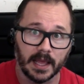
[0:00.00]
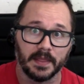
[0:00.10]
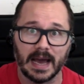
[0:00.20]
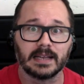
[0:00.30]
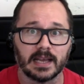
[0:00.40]

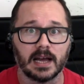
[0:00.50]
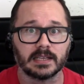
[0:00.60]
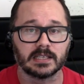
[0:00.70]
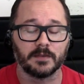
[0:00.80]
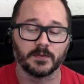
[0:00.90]
and that kind
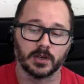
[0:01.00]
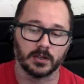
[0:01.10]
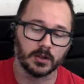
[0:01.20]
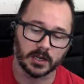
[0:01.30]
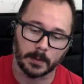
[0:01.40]
of stuff, you
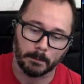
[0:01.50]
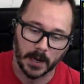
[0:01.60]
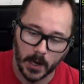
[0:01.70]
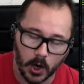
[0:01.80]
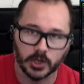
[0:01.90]
can look up
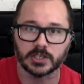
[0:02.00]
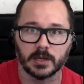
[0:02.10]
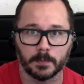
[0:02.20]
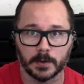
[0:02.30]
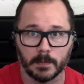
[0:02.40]
my
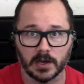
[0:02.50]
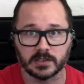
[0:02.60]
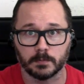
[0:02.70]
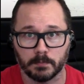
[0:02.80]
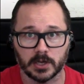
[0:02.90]
Arch-Tempered
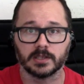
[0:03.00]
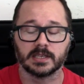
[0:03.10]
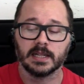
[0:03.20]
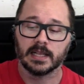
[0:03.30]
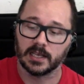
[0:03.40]
monster
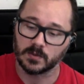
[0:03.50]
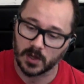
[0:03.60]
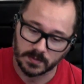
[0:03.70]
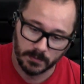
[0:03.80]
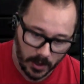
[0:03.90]
builds as
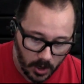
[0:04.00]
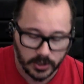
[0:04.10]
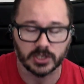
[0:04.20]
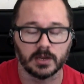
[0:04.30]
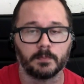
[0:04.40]
well as my
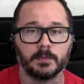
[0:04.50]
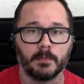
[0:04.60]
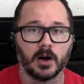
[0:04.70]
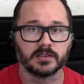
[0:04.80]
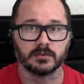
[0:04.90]
Arch-Tempered
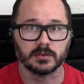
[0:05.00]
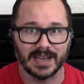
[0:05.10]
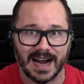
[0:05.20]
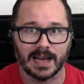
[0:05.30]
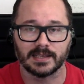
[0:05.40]
monster
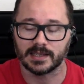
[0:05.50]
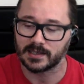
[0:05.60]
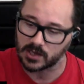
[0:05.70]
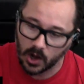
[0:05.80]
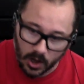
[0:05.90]
guides,
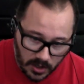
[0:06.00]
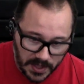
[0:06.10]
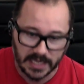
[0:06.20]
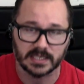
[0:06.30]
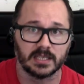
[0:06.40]
because all of
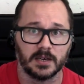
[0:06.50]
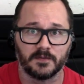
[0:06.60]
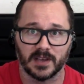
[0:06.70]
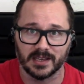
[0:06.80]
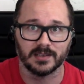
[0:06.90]
that
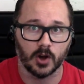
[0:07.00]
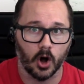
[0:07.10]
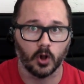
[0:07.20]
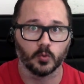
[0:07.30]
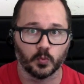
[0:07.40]
stuff is
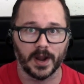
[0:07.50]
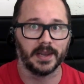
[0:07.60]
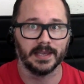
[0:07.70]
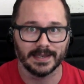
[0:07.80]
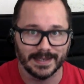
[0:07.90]

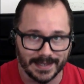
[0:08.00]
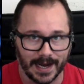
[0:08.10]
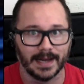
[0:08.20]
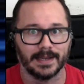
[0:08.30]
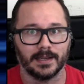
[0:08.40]
already
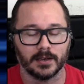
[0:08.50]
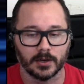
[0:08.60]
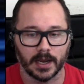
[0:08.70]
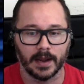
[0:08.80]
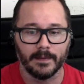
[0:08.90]
done,
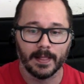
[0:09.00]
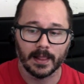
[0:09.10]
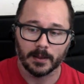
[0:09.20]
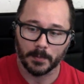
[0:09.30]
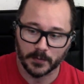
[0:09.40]
okay?
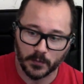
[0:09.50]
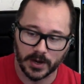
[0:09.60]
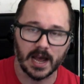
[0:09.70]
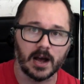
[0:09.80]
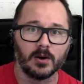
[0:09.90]
But for
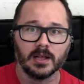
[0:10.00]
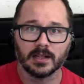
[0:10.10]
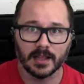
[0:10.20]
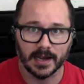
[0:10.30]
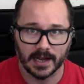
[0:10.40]
now,
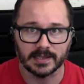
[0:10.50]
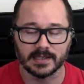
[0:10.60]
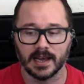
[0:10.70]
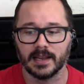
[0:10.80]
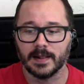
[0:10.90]
like I
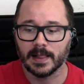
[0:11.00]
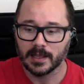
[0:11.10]
said,